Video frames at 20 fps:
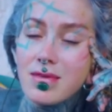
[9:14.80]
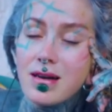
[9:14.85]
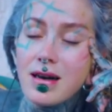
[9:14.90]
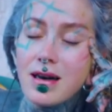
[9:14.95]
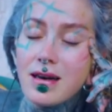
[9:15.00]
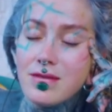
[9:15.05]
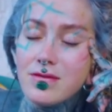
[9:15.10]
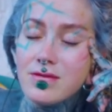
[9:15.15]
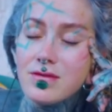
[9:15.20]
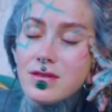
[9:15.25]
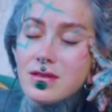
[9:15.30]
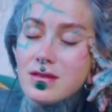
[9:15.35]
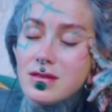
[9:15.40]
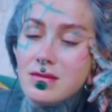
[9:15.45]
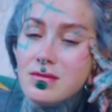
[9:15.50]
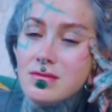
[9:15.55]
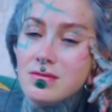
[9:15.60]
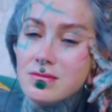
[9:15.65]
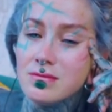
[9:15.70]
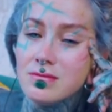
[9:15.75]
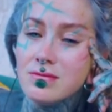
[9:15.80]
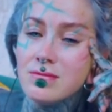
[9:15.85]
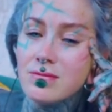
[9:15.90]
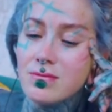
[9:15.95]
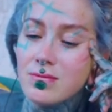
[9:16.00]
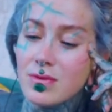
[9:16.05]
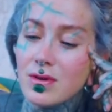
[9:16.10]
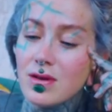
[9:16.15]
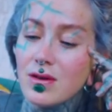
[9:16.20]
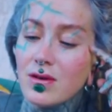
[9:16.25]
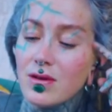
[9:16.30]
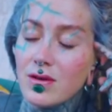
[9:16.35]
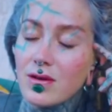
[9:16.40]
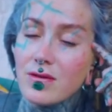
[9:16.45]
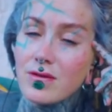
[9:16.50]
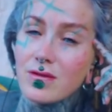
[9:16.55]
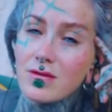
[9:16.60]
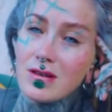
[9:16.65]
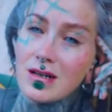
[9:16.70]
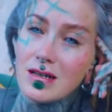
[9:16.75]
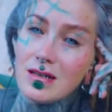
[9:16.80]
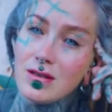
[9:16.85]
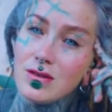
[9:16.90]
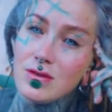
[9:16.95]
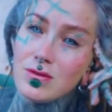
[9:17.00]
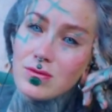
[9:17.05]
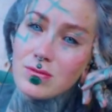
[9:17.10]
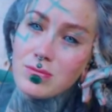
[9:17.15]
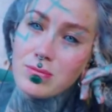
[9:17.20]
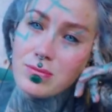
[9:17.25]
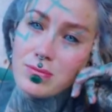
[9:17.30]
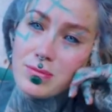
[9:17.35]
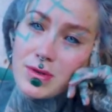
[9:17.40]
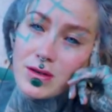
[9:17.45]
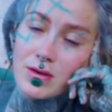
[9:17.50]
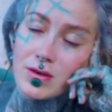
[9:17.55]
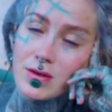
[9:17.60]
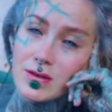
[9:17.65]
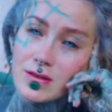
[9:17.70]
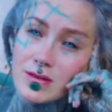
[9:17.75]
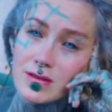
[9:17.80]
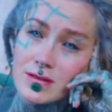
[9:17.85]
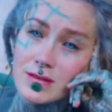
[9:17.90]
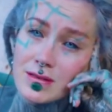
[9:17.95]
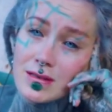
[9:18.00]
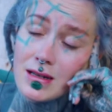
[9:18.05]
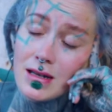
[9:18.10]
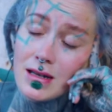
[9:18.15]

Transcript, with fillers: I feel a lot of gratitude, because